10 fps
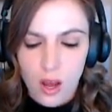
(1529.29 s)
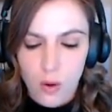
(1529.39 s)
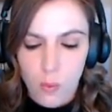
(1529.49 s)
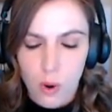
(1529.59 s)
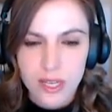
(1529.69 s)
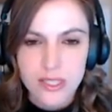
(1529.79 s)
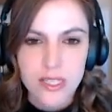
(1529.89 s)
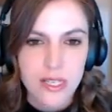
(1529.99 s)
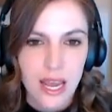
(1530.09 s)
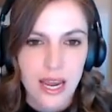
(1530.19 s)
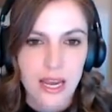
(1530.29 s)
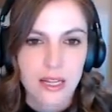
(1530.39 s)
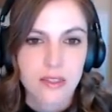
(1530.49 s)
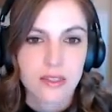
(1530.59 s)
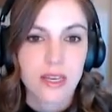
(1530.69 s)
what does it take
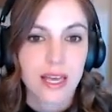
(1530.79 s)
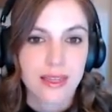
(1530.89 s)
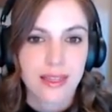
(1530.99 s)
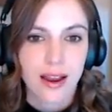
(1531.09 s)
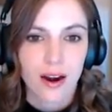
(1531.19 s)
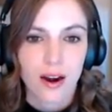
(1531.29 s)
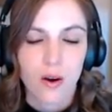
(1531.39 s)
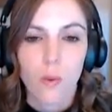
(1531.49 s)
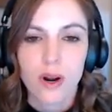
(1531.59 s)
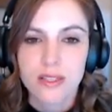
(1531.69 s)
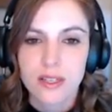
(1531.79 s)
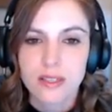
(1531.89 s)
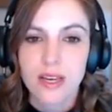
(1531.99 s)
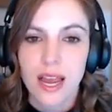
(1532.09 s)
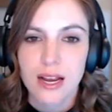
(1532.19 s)
to get there? What does it
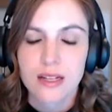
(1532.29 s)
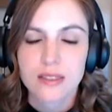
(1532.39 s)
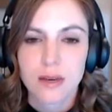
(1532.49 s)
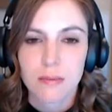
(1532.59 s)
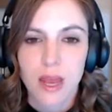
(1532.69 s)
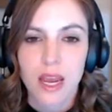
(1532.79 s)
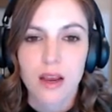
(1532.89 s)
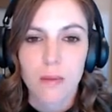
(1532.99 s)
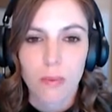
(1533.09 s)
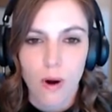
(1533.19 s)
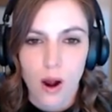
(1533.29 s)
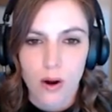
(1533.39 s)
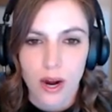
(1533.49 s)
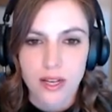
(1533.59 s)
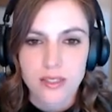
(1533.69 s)
take to make
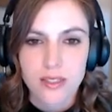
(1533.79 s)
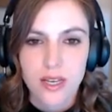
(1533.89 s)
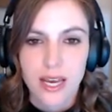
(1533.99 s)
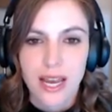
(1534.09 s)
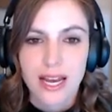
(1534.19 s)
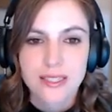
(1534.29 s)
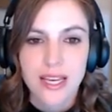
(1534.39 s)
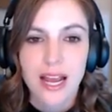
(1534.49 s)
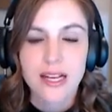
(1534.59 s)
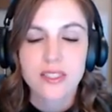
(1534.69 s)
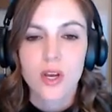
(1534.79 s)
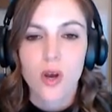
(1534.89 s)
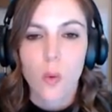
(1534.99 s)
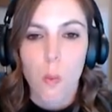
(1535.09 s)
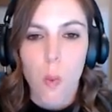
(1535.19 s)
progress? It takes
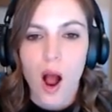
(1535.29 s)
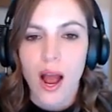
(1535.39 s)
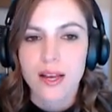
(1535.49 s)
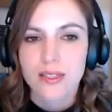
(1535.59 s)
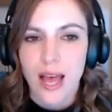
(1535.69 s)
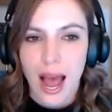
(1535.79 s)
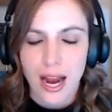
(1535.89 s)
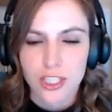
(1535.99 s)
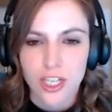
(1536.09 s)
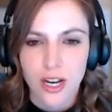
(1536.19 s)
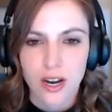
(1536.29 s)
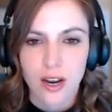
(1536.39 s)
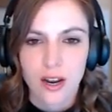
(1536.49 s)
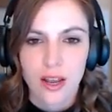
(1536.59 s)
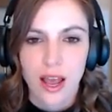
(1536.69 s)
wise action.
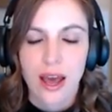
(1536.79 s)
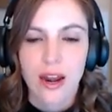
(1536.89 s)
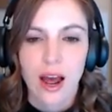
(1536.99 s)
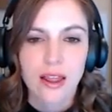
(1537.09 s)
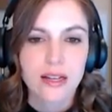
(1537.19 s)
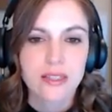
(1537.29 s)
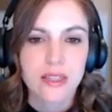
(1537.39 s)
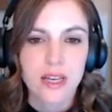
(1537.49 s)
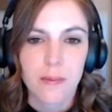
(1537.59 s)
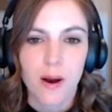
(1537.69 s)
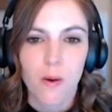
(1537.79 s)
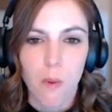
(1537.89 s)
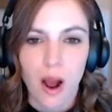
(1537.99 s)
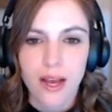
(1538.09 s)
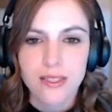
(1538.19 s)
And I like to think about
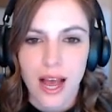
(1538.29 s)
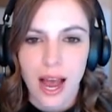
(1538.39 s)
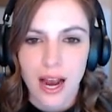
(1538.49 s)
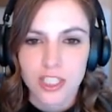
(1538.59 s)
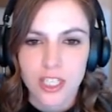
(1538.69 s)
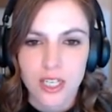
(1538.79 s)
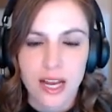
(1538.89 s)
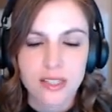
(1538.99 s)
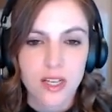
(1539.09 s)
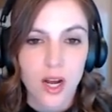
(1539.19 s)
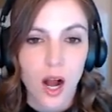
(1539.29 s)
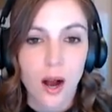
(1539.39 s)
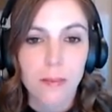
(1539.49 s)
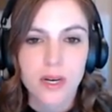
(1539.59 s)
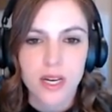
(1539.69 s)
wise action as the
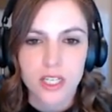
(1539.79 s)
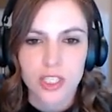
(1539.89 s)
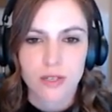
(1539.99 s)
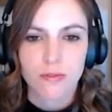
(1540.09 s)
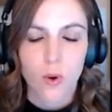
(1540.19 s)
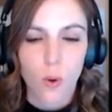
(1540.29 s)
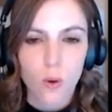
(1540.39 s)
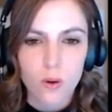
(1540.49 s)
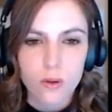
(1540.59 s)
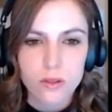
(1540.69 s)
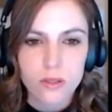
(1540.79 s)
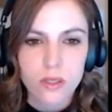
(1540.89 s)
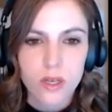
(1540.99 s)
combination of goals